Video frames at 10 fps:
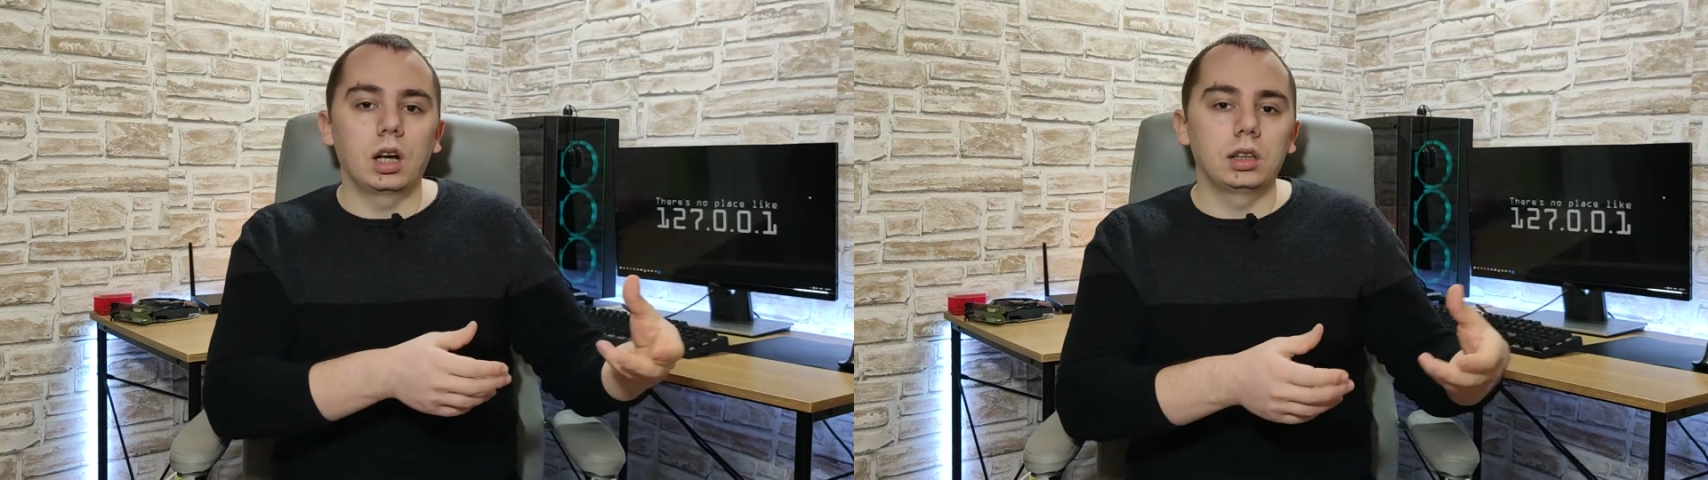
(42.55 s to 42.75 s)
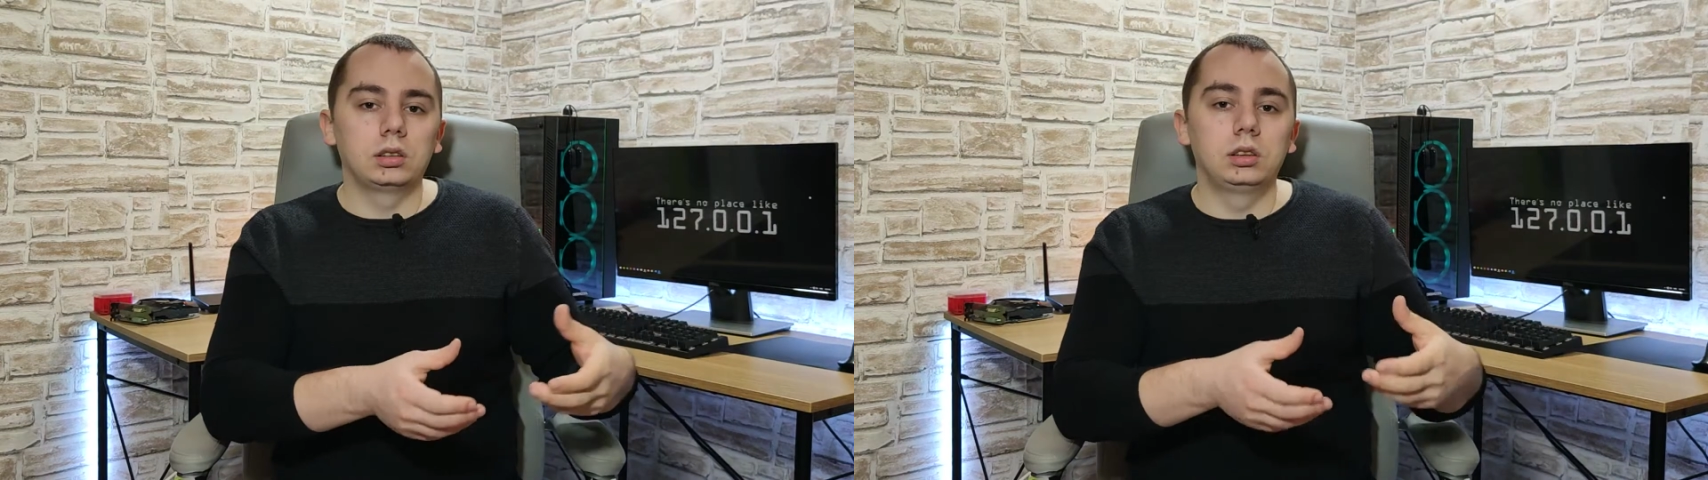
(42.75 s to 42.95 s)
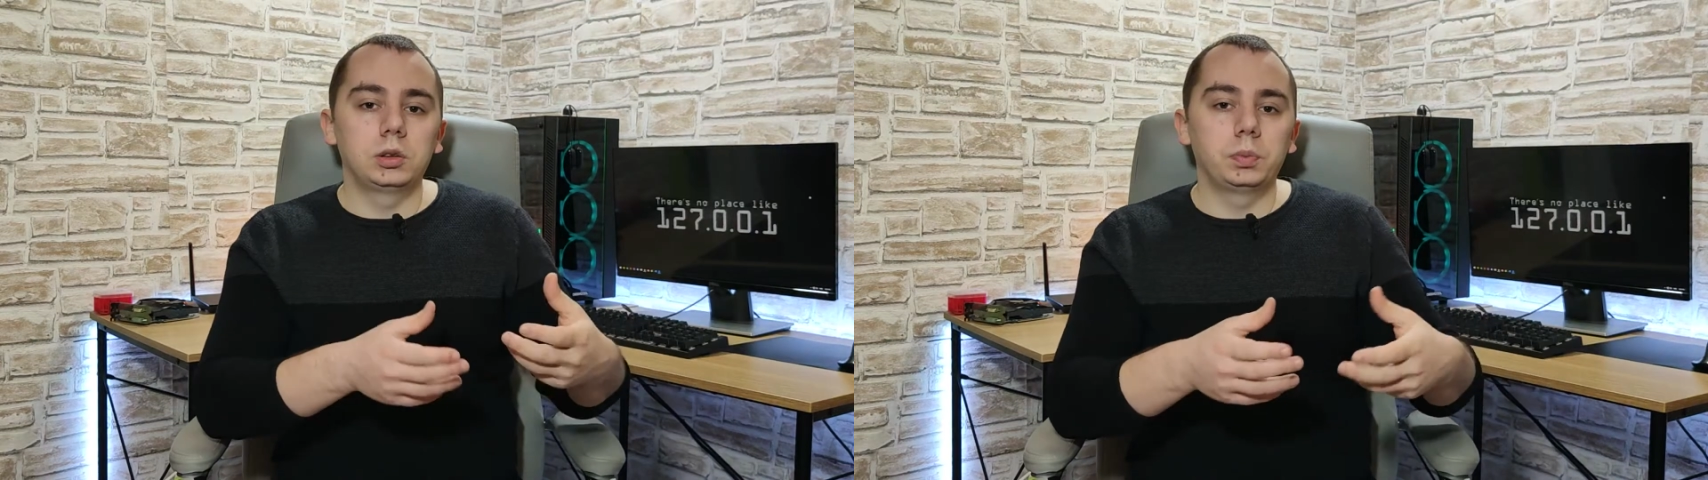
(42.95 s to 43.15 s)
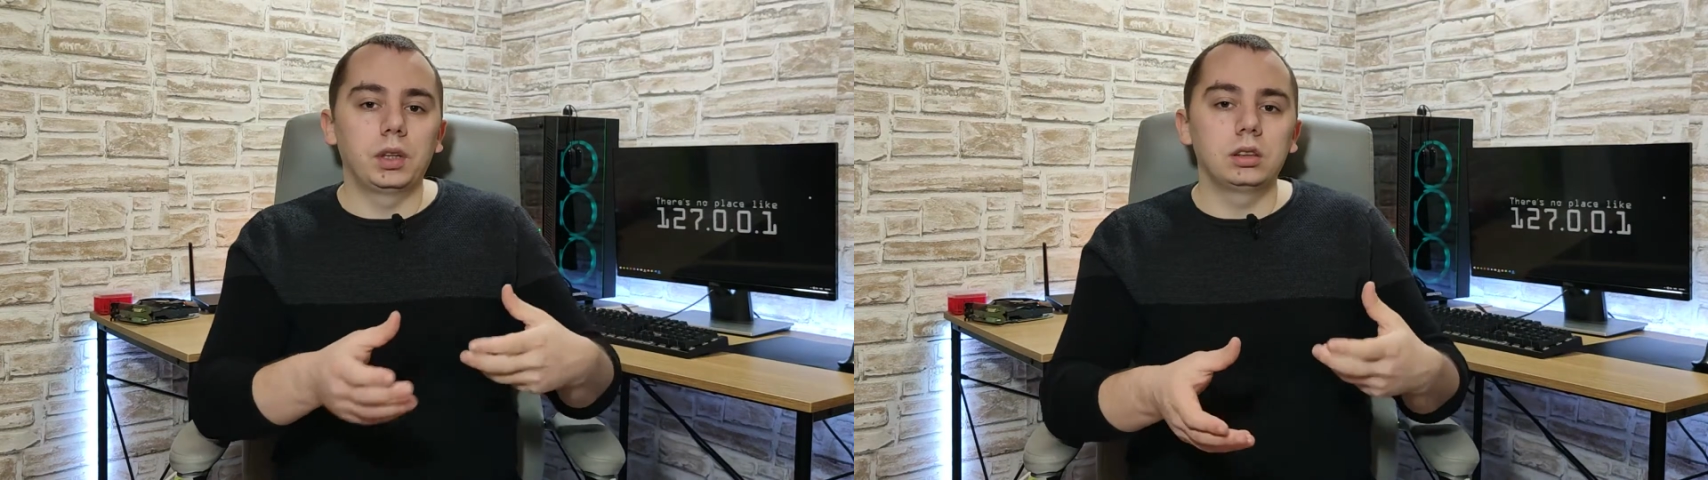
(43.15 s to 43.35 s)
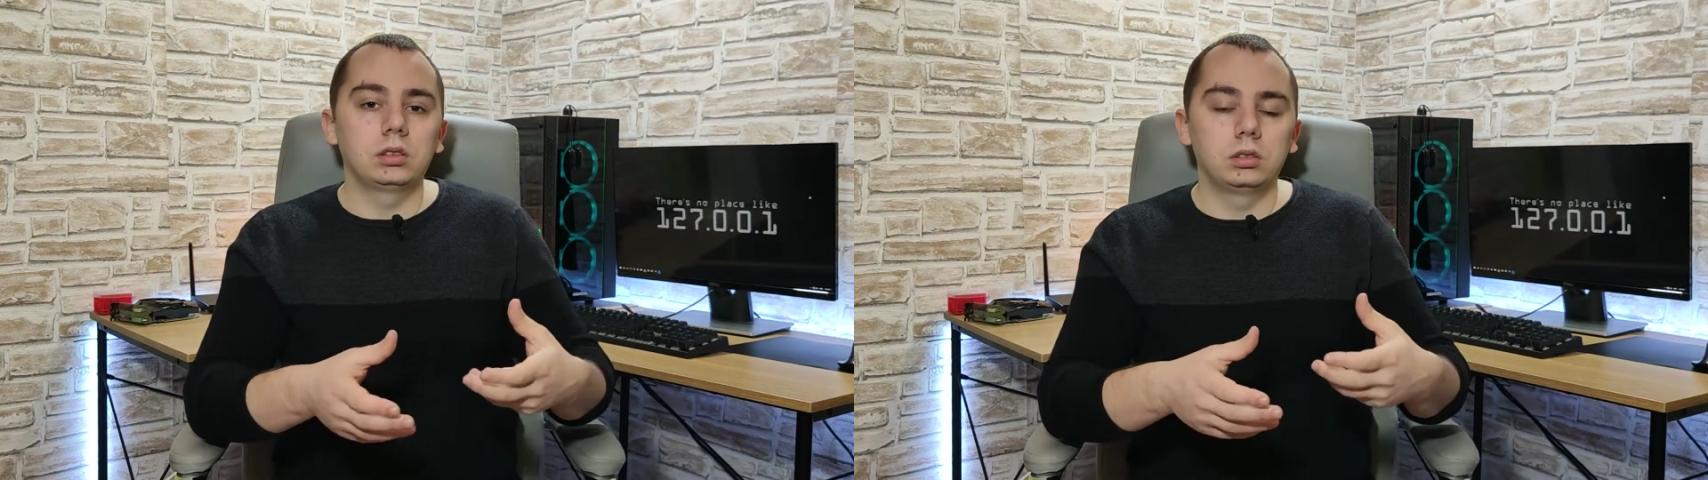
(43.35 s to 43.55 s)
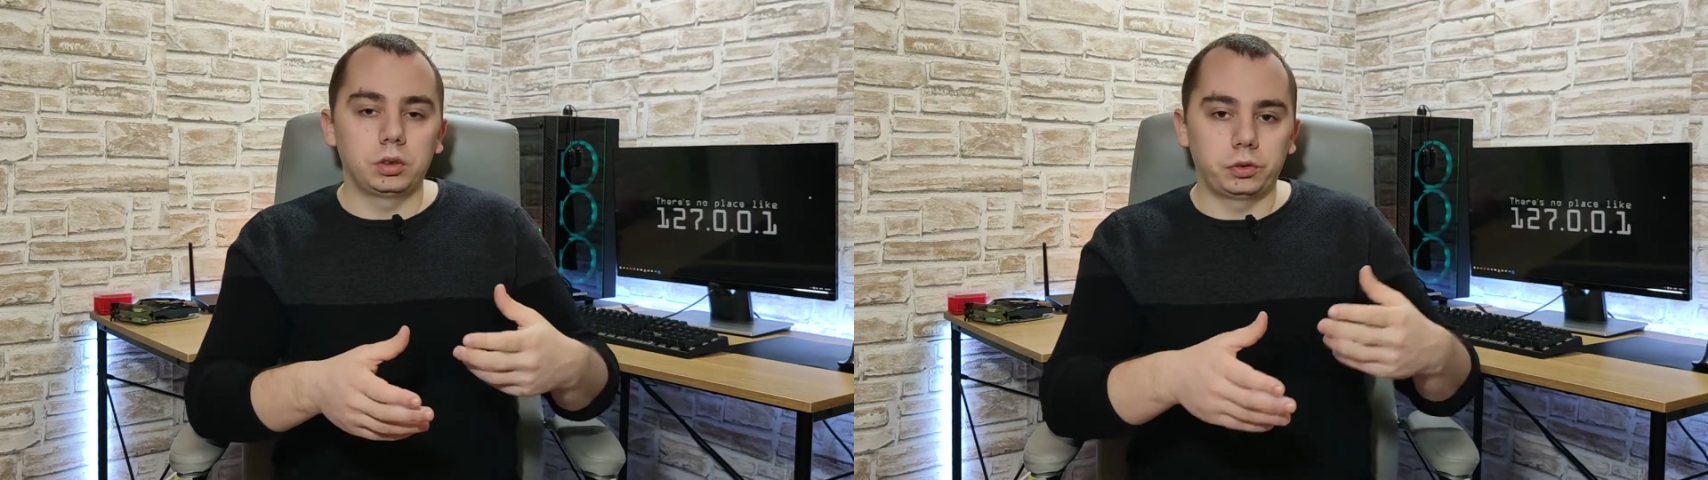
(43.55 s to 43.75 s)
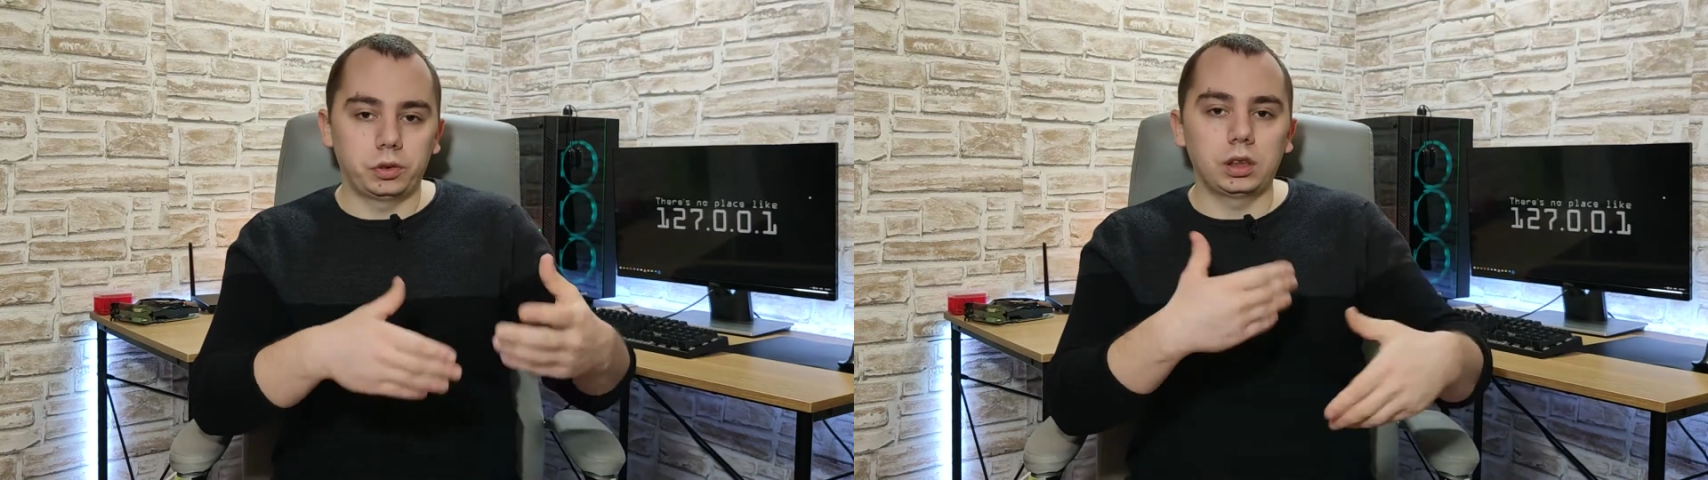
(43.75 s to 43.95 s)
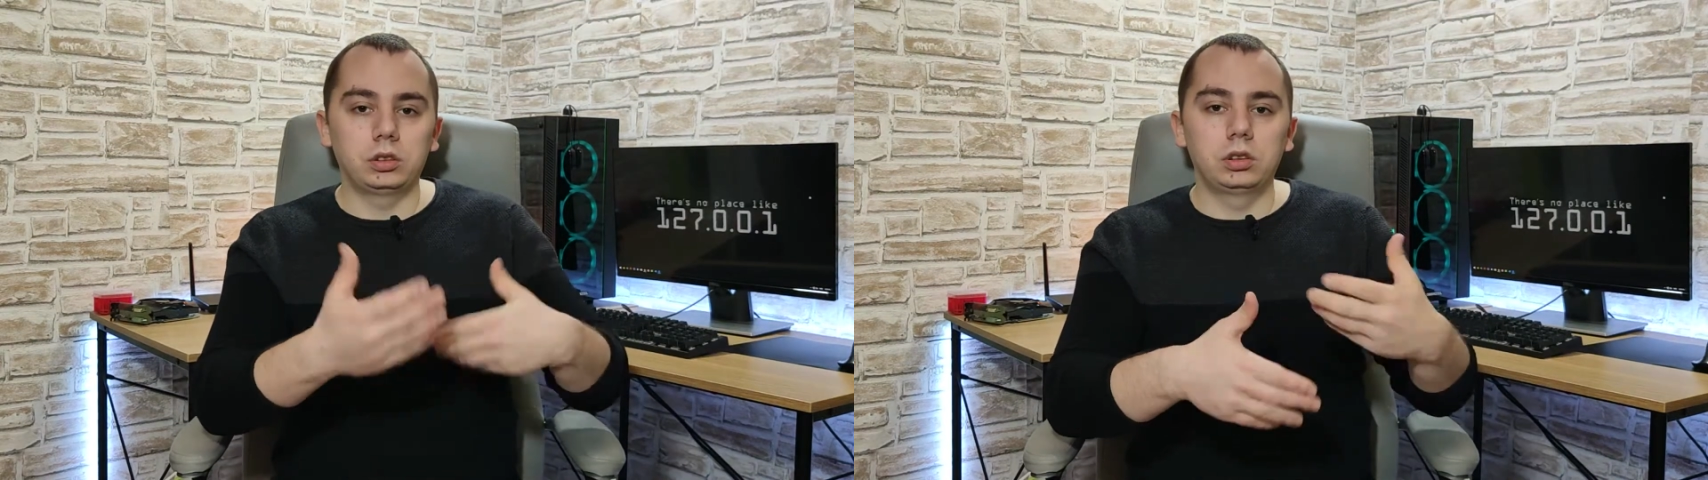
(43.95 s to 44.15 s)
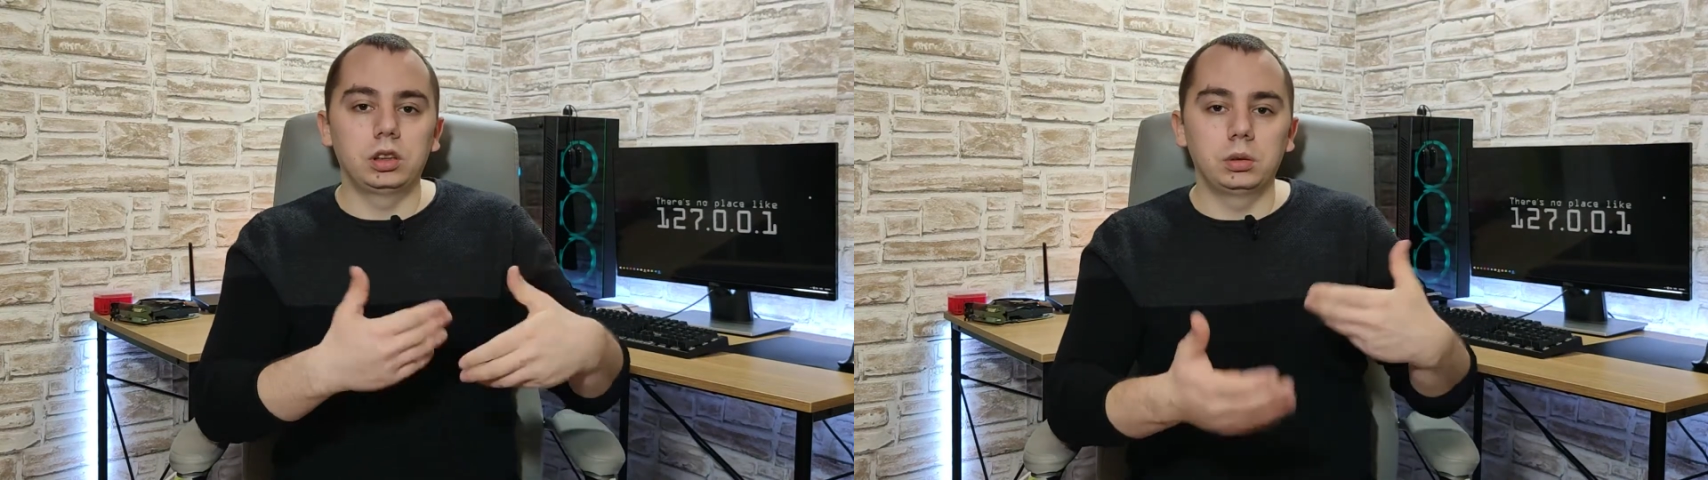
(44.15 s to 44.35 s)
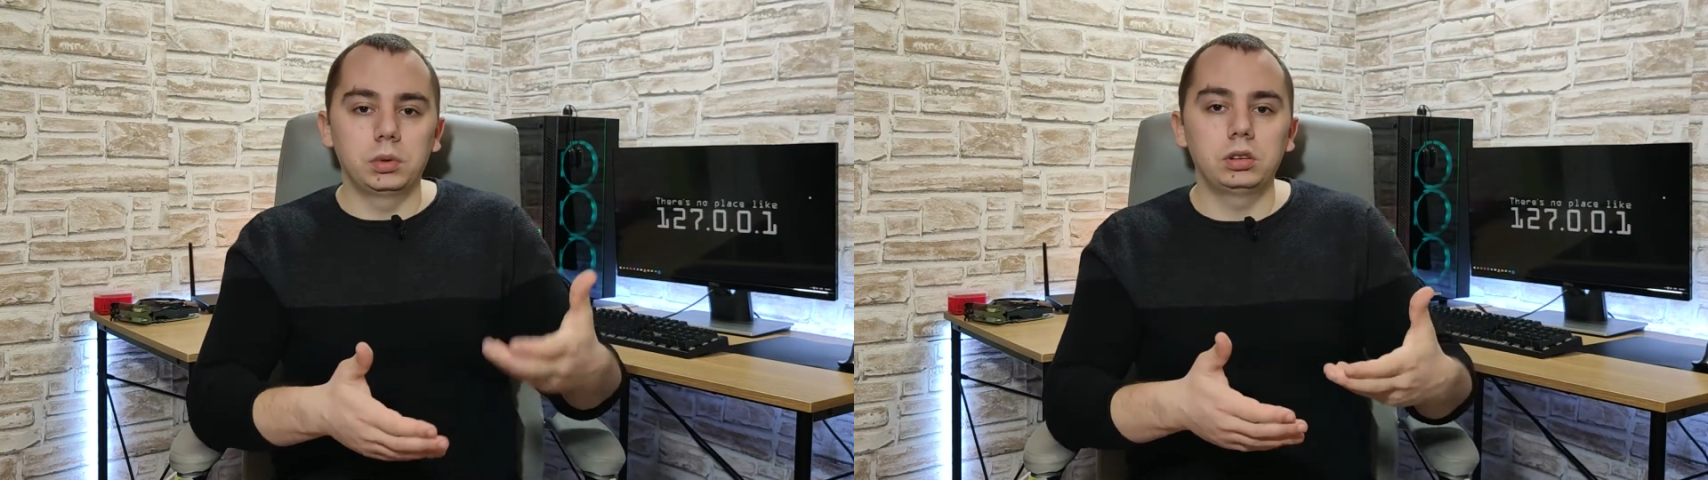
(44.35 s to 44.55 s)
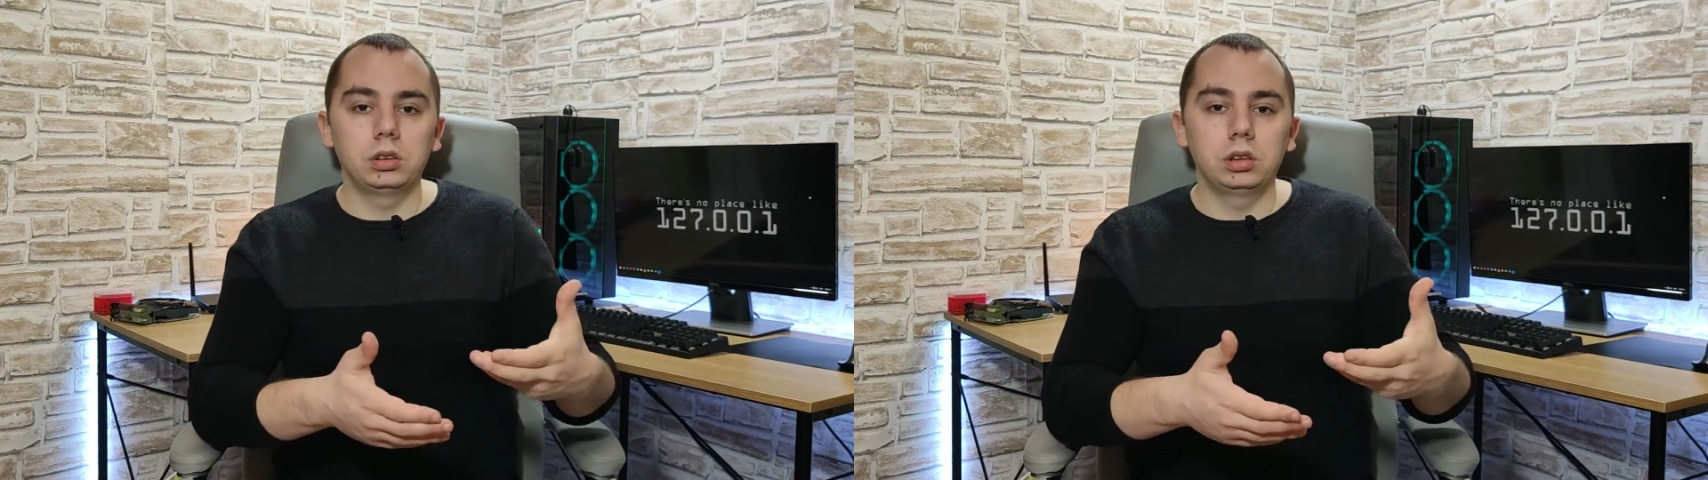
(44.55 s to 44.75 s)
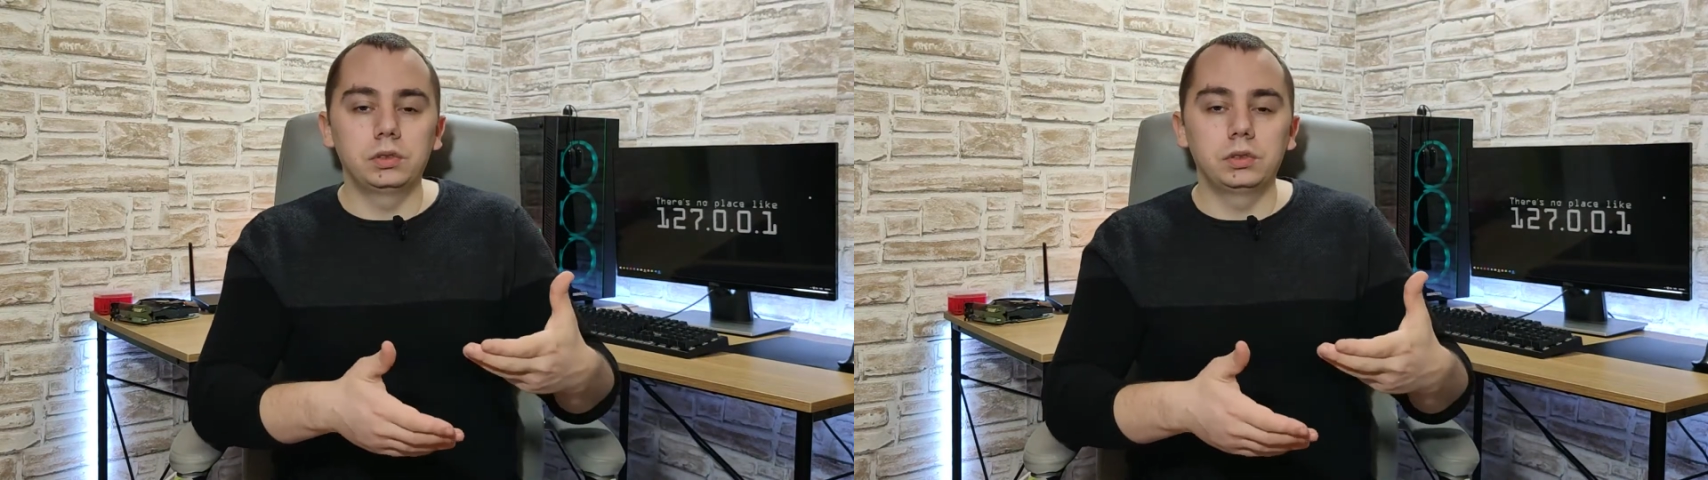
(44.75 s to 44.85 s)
as displays refresh the image